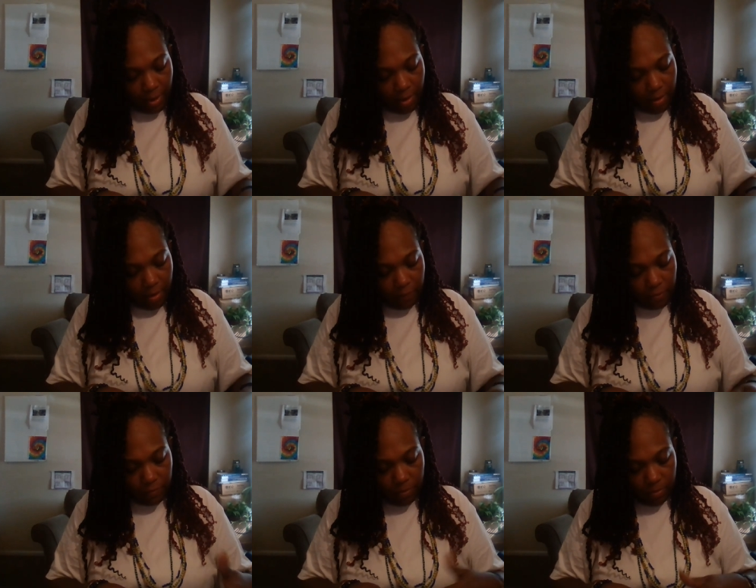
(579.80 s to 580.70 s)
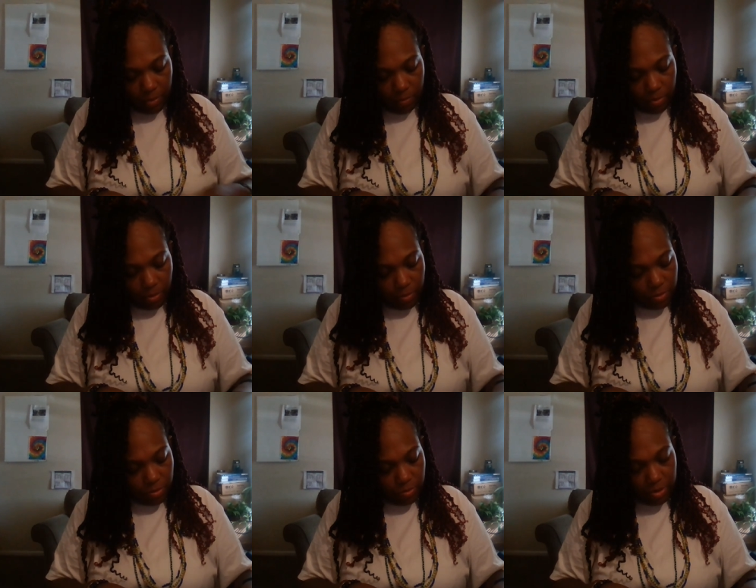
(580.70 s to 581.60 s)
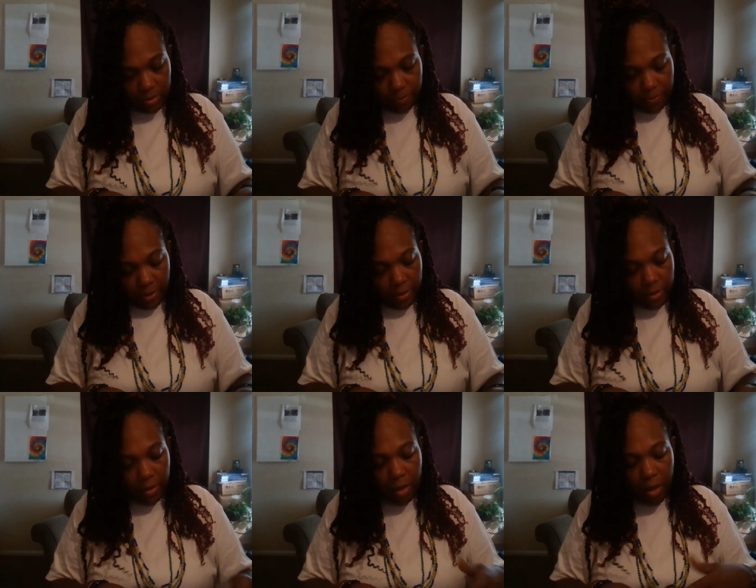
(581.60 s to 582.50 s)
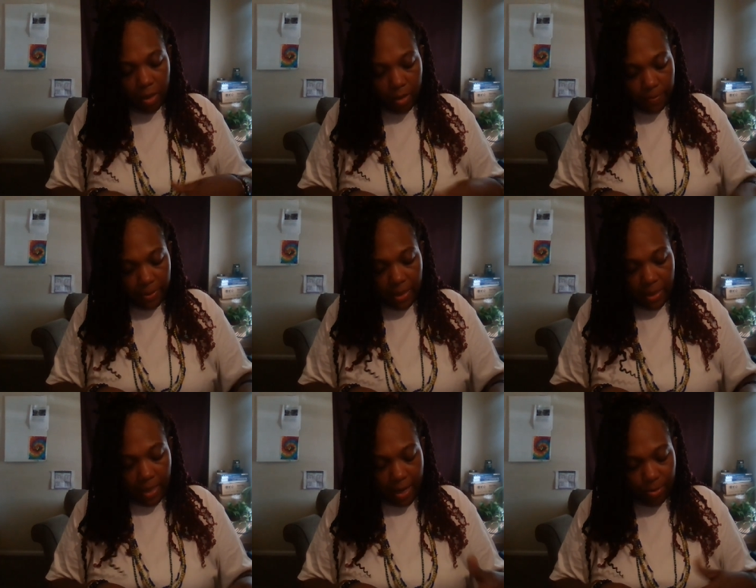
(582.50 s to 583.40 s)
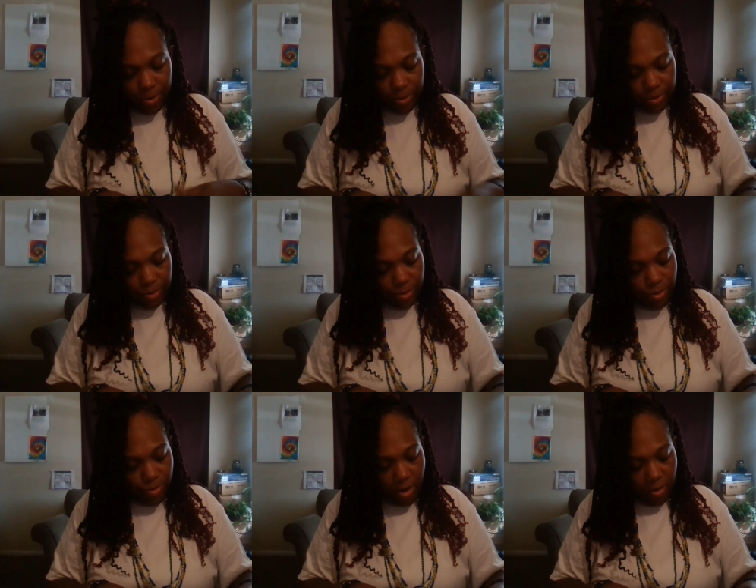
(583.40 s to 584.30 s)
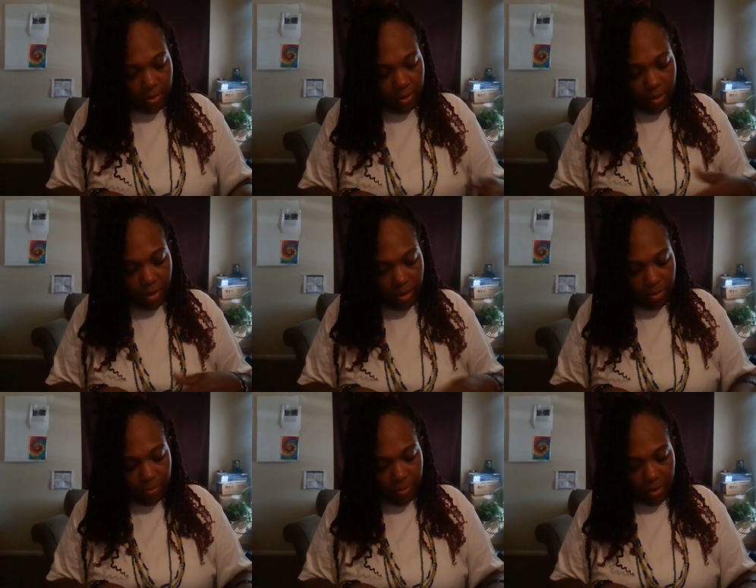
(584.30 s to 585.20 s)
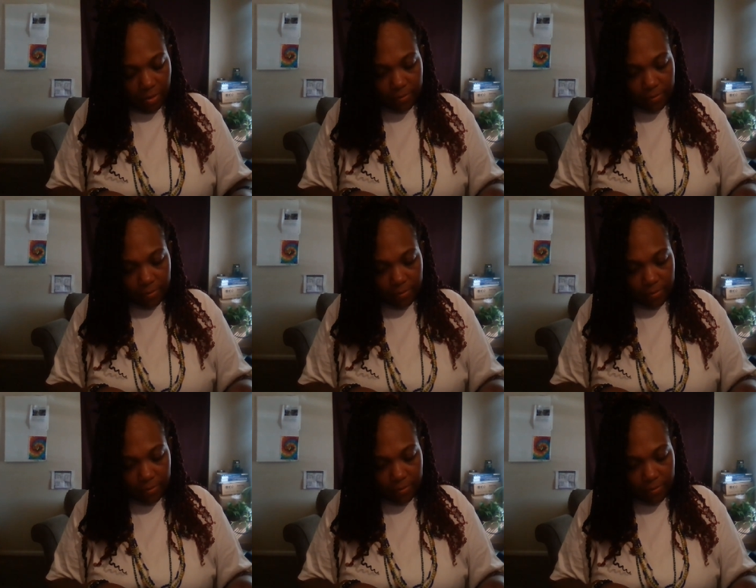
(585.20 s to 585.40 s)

I have to remember to speak up louder so you all can hear me.